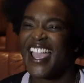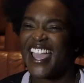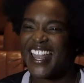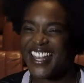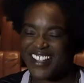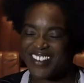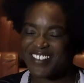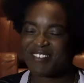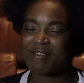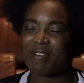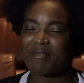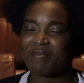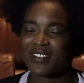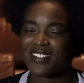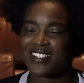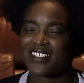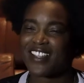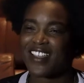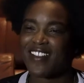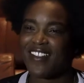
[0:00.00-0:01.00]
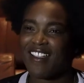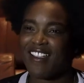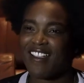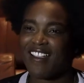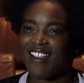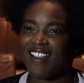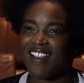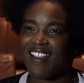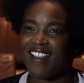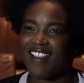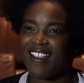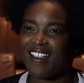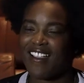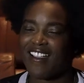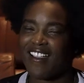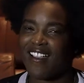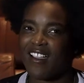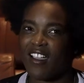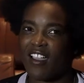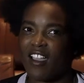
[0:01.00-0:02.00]
And I remember just going,
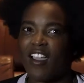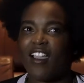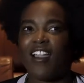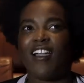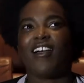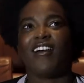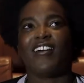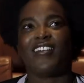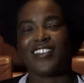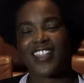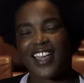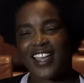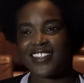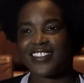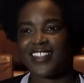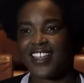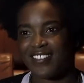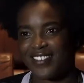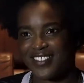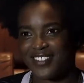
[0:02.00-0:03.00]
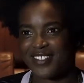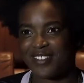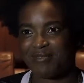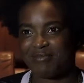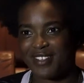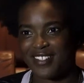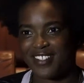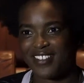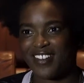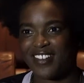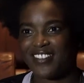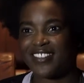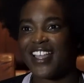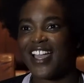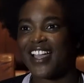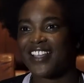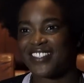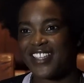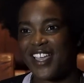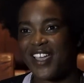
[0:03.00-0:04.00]
"Oh, that's how it should be done.
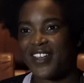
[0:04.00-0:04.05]
That's